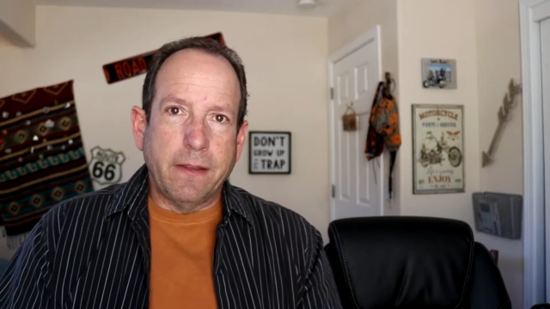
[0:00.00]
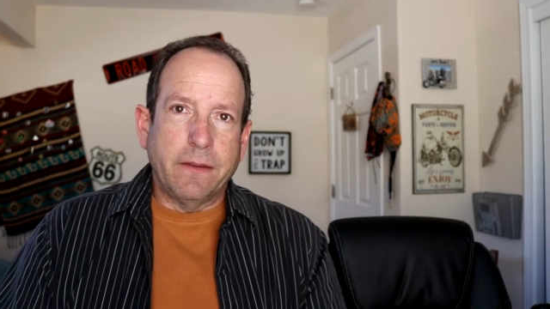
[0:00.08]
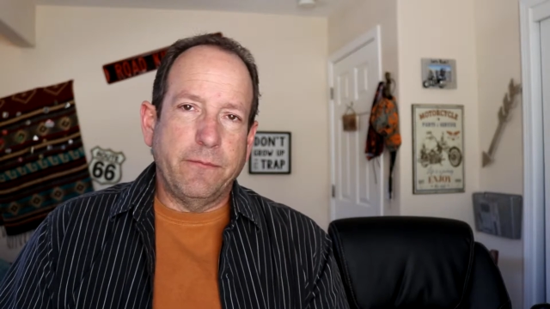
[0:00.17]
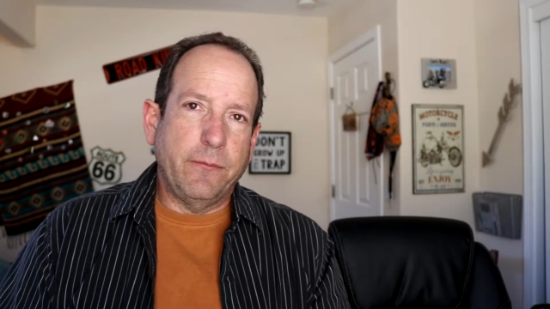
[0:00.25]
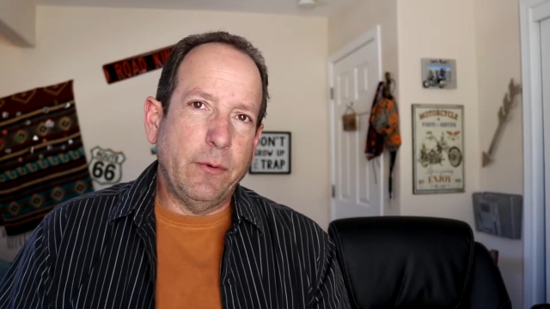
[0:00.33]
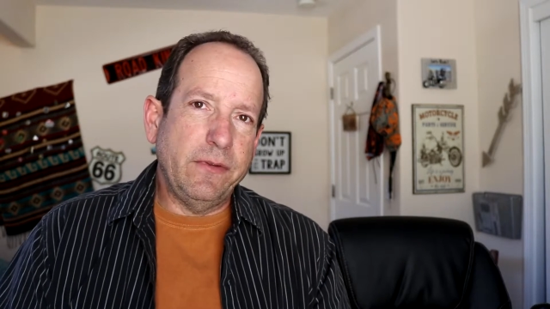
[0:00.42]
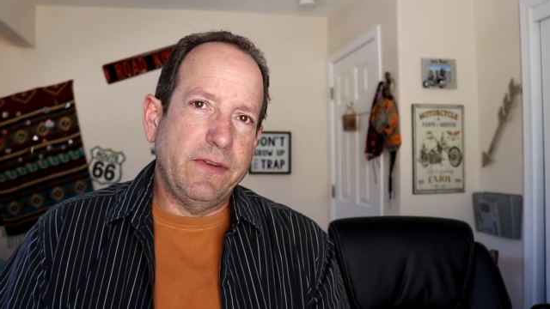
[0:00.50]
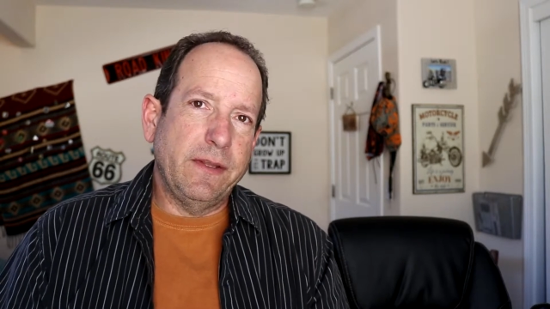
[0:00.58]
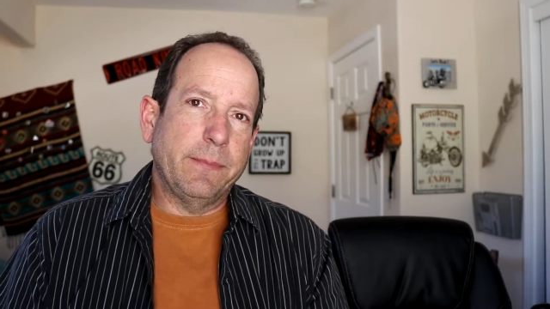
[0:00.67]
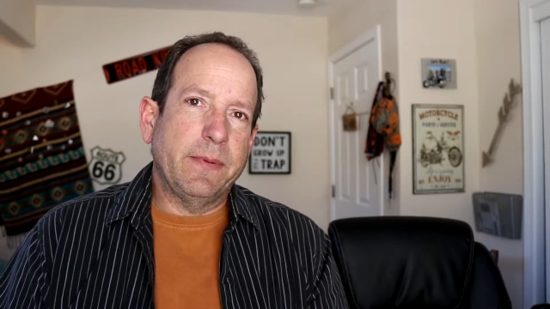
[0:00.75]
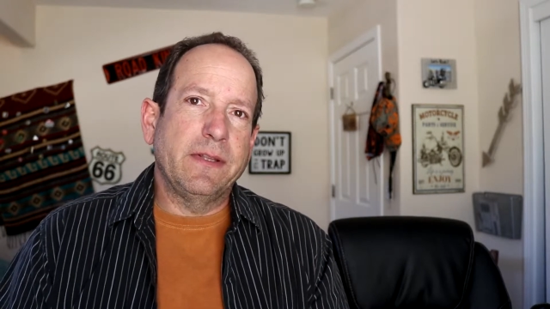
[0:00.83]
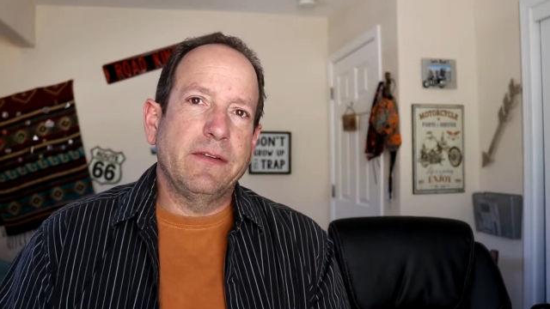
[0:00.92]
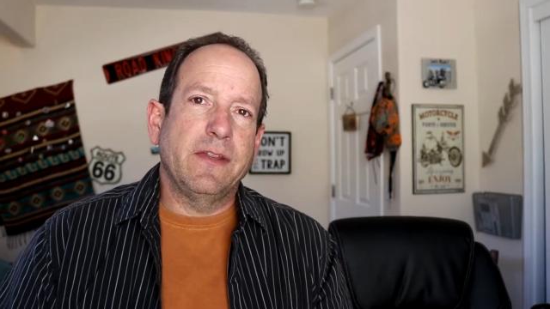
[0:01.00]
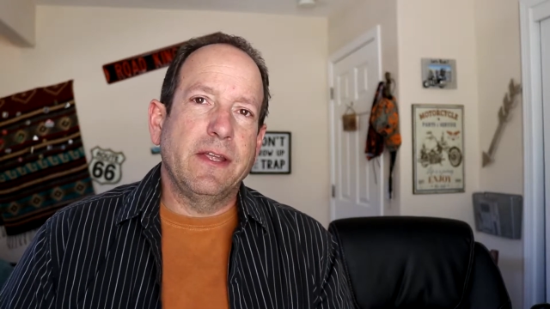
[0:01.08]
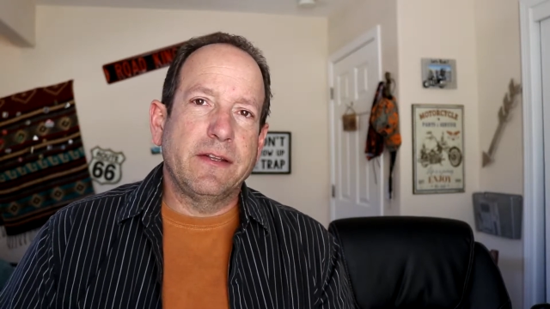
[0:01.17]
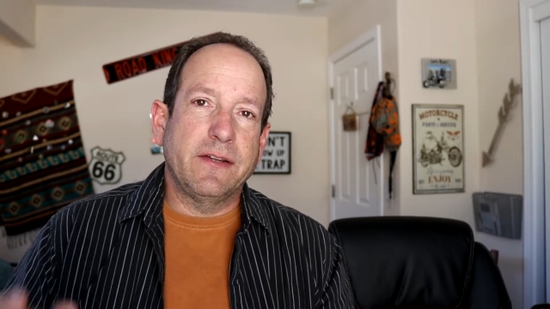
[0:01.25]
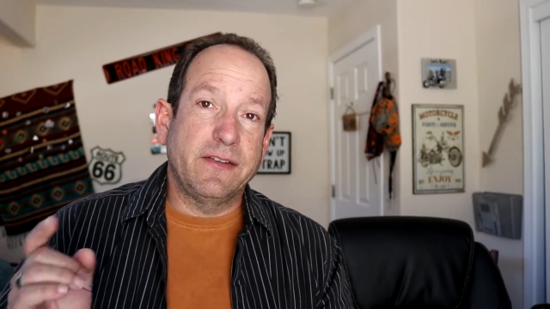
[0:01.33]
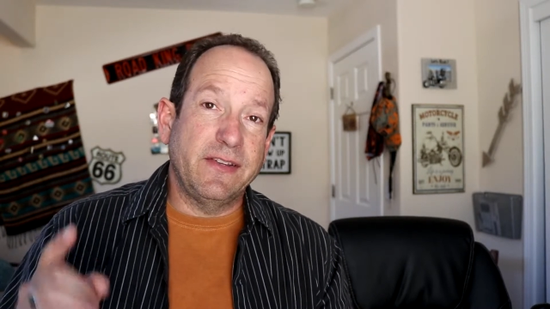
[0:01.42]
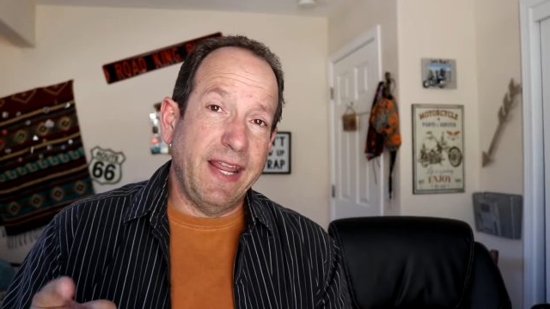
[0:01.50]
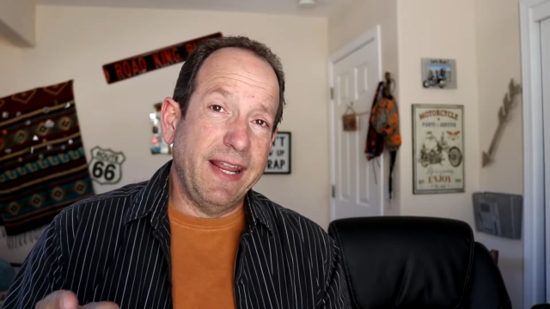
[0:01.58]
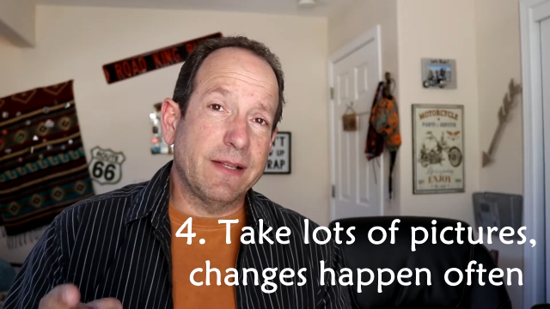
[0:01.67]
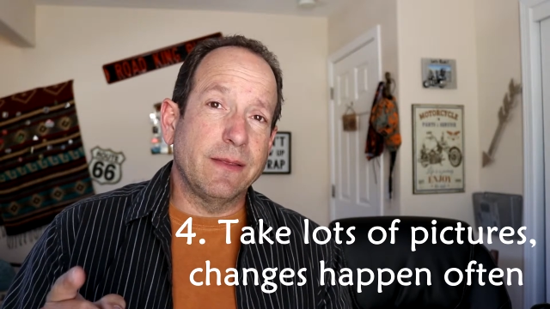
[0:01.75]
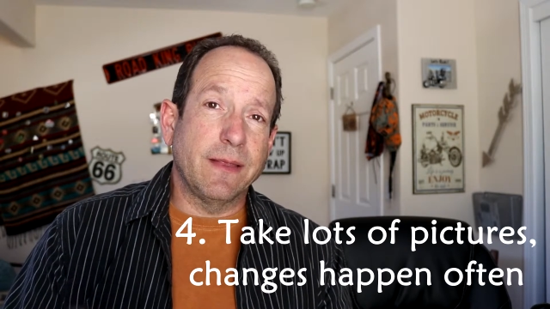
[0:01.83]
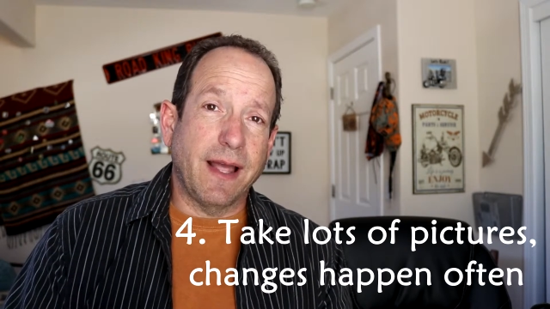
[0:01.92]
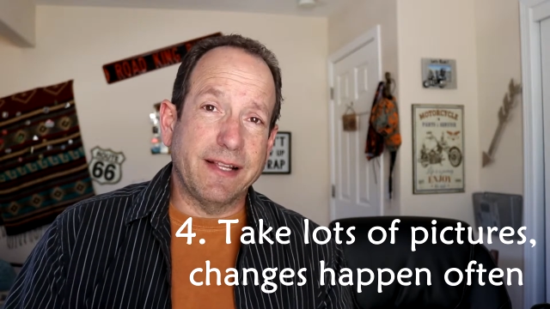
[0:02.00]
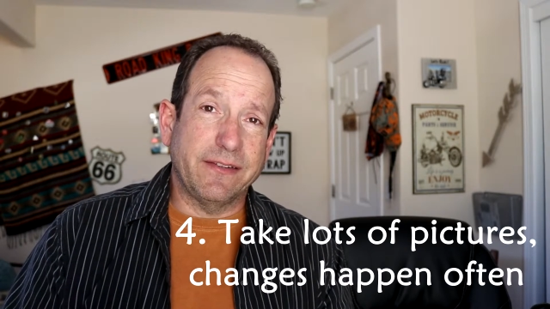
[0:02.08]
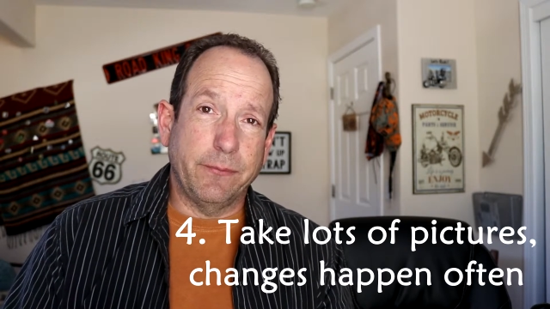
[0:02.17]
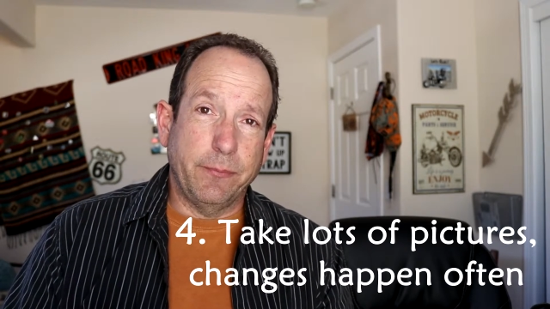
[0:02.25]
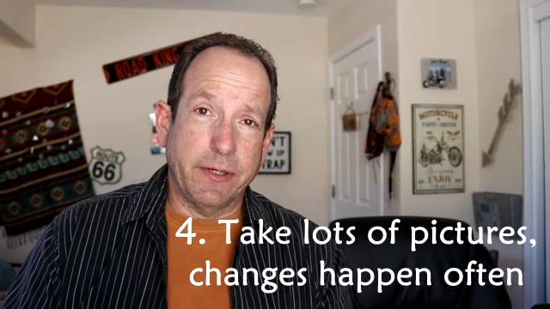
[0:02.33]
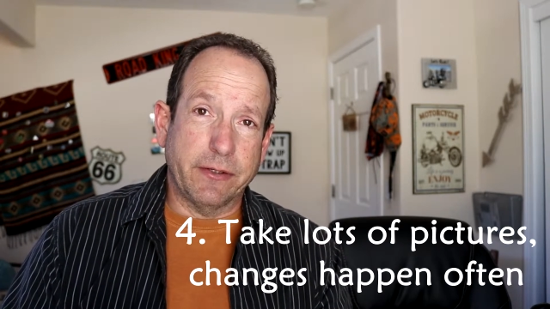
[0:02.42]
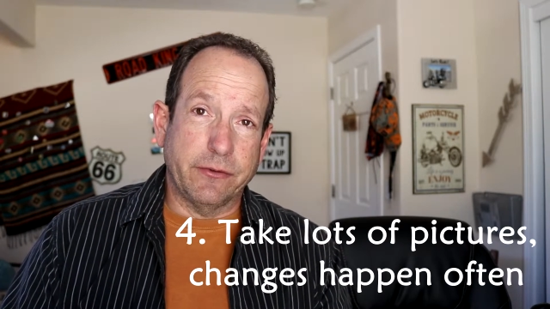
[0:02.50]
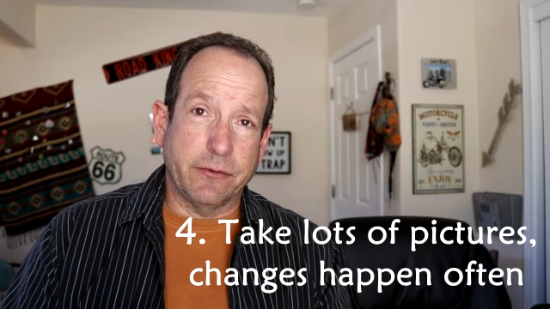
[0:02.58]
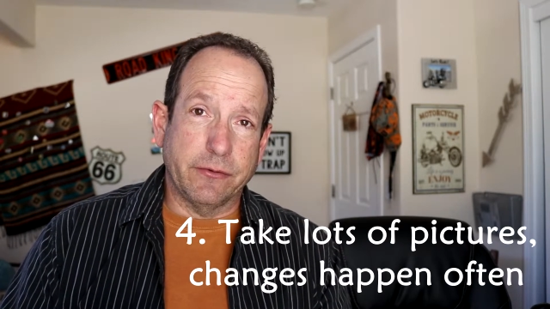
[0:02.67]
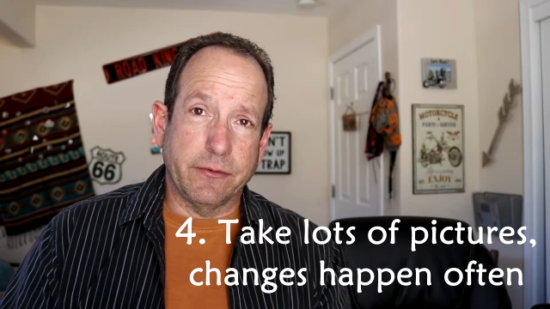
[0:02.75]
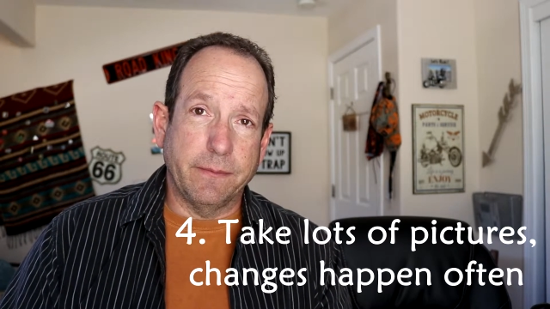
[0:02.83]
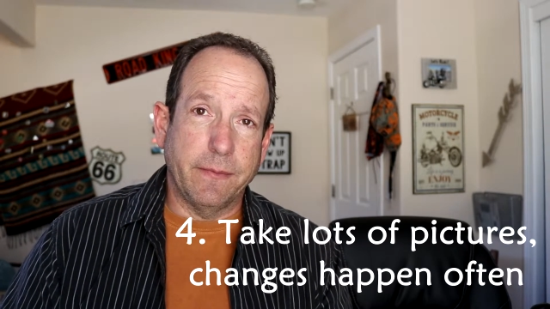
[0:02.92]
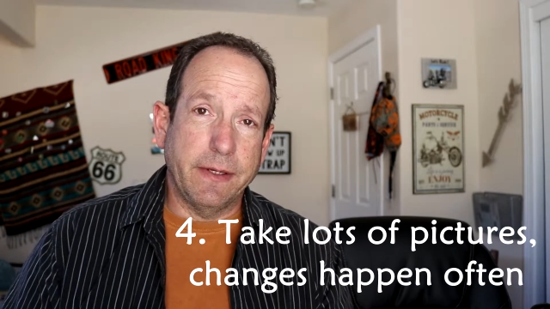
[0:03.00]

The fourth tip is to take lots of pictures,